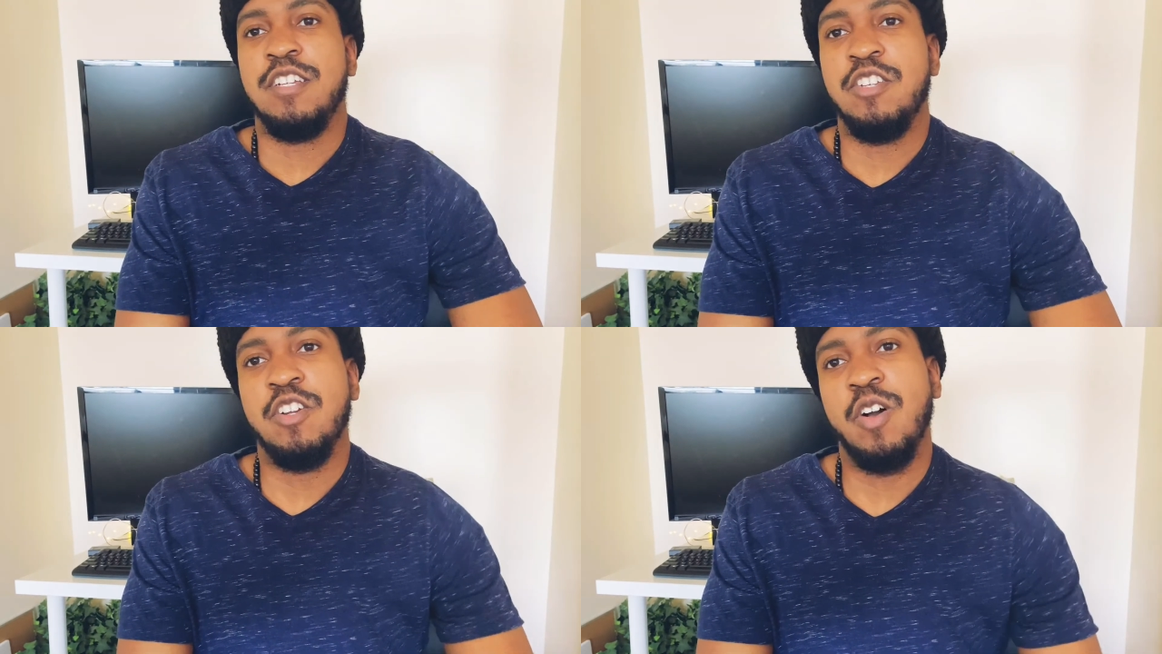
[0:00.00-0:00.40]

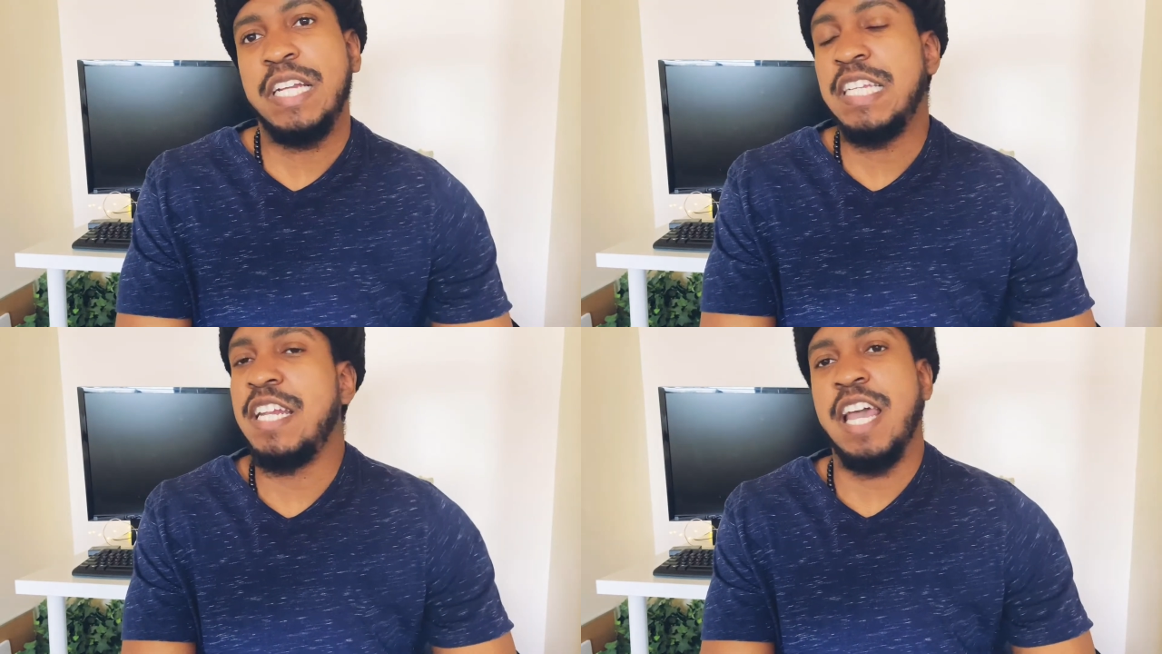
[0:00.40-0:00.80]
I
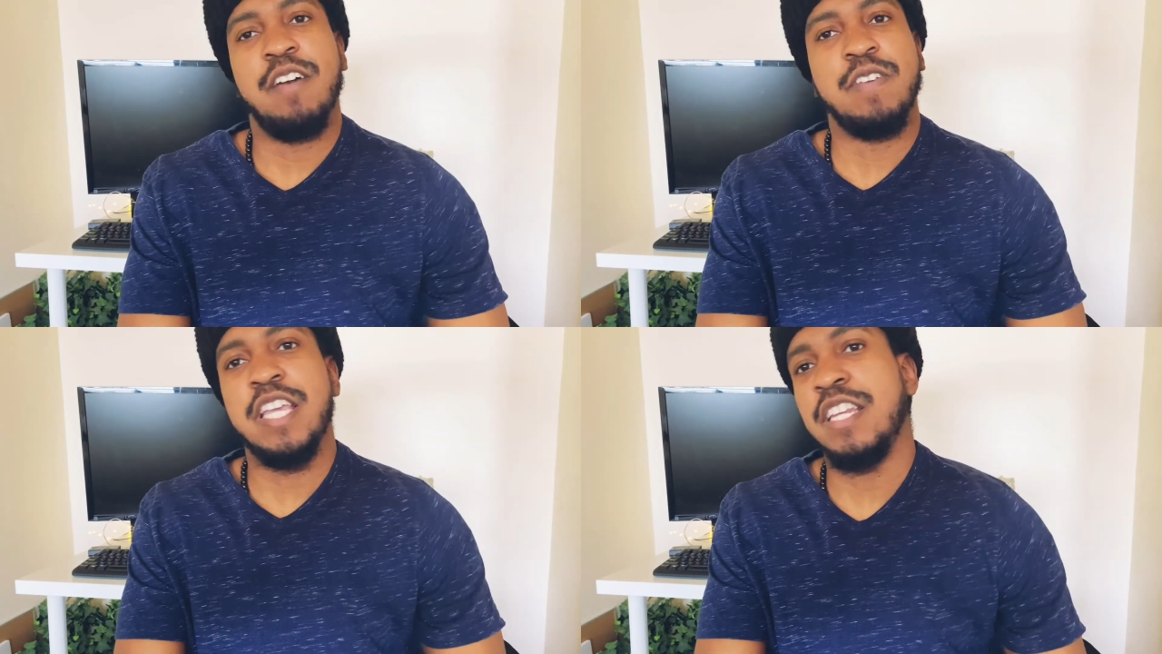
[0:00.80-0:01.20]
didn't
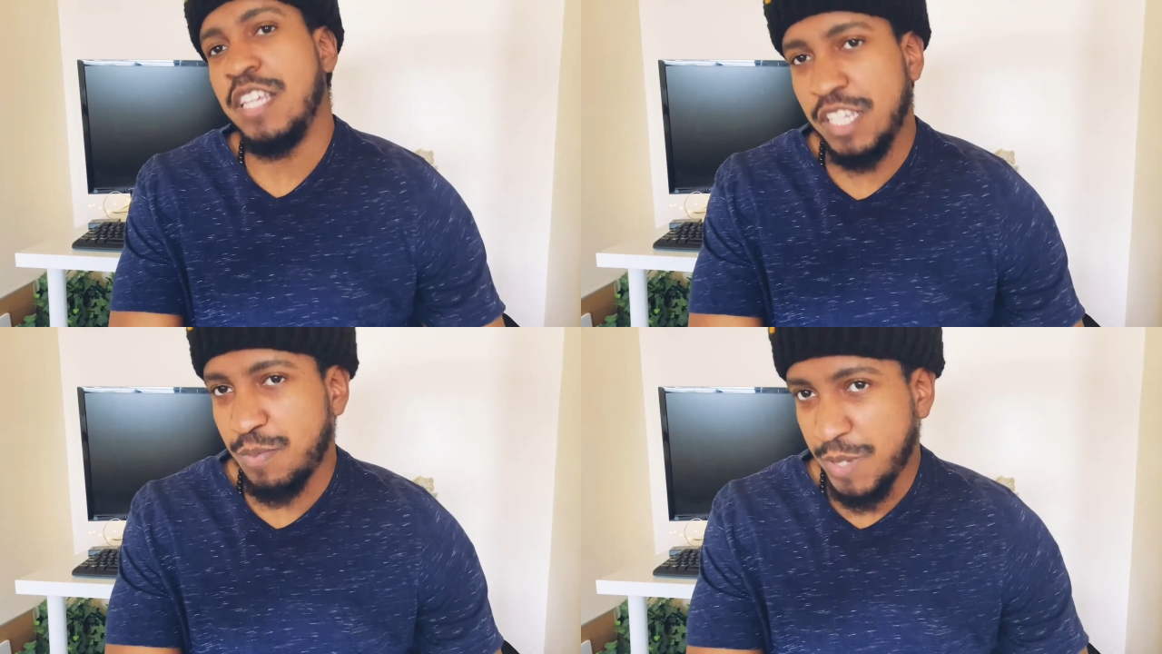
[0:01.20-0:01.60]
have
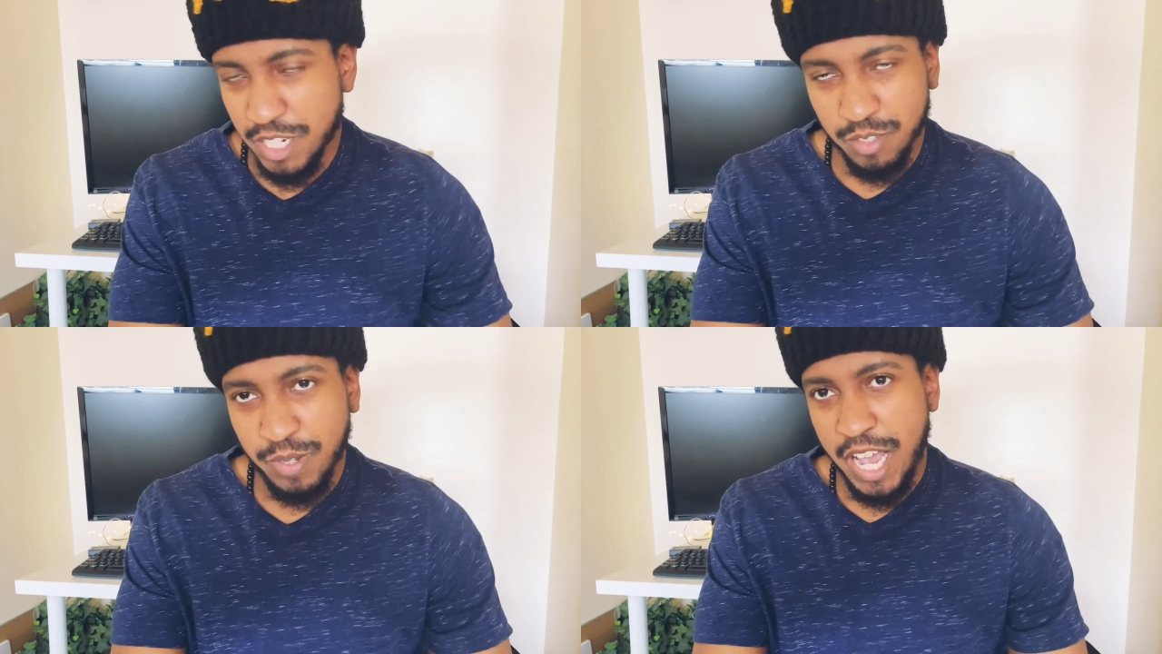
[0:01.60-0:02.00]
any
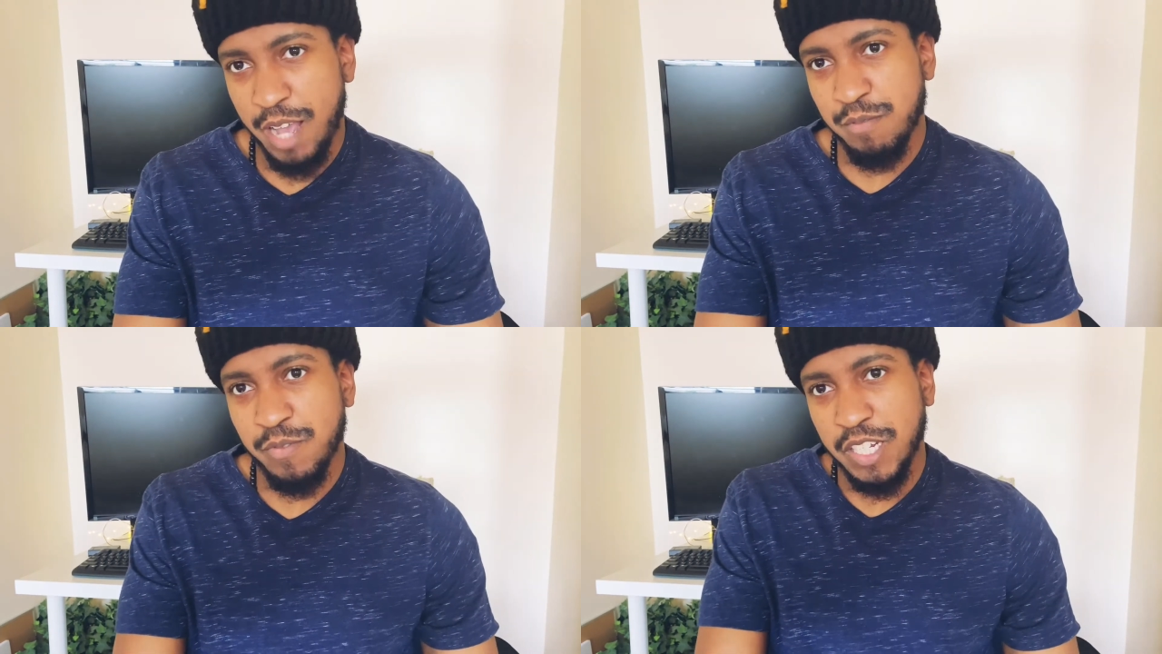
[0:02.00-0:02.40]
experience with
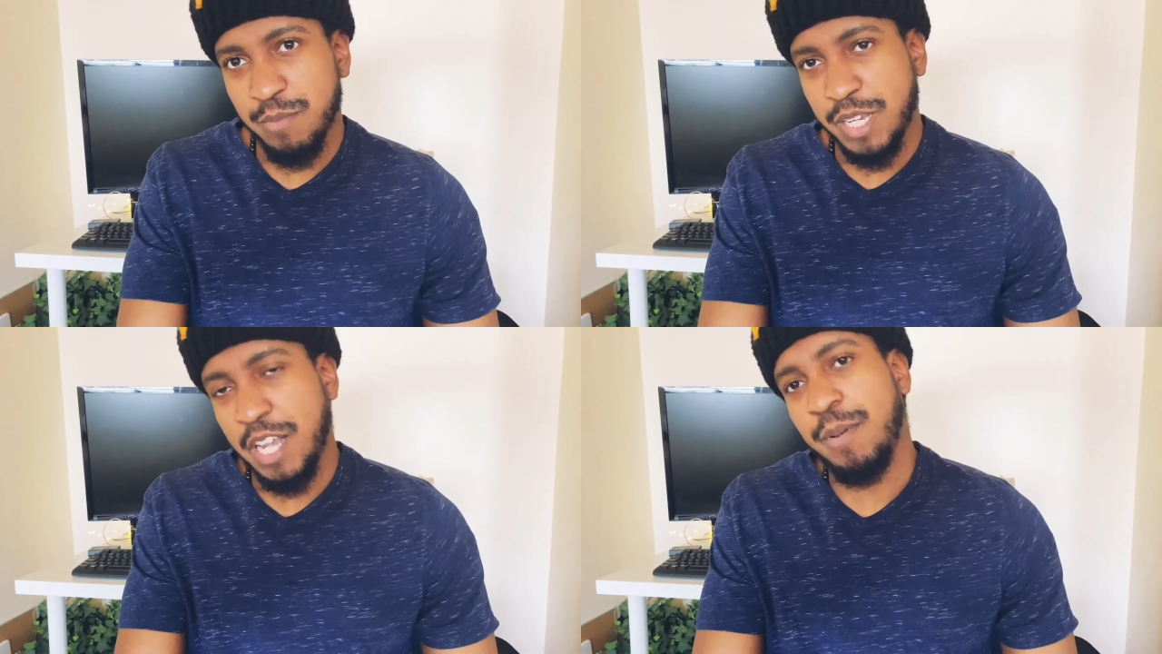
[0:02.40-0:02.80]
app
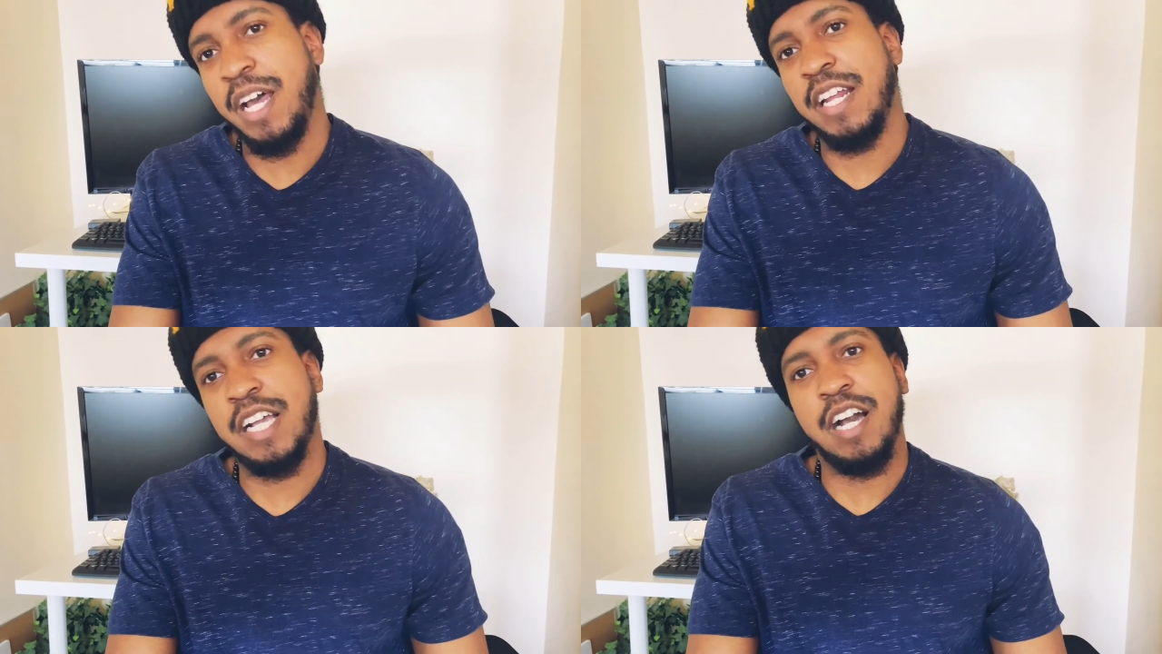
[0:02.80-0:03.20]
development coming
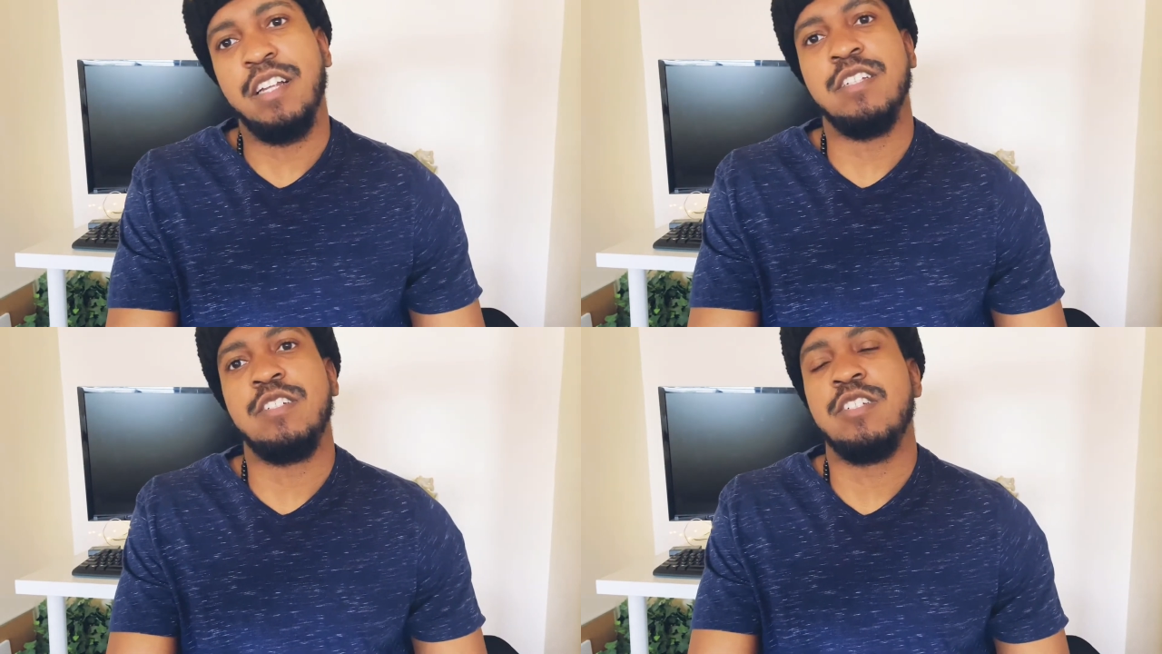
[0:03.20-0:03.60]
out of
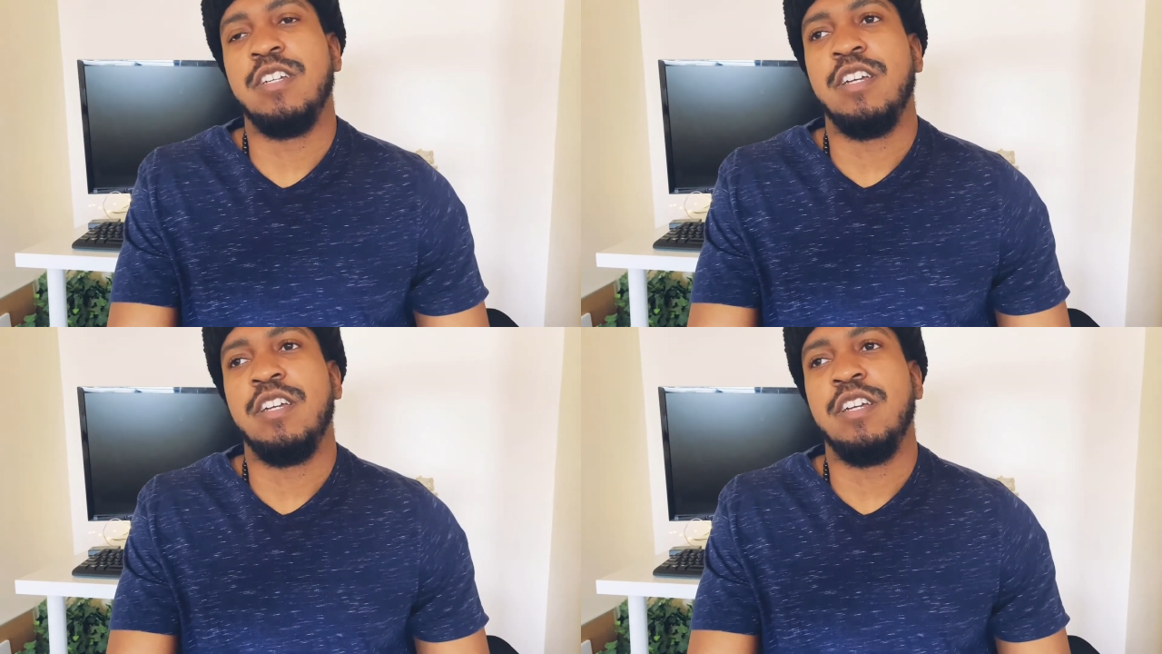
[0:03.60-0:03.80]
college.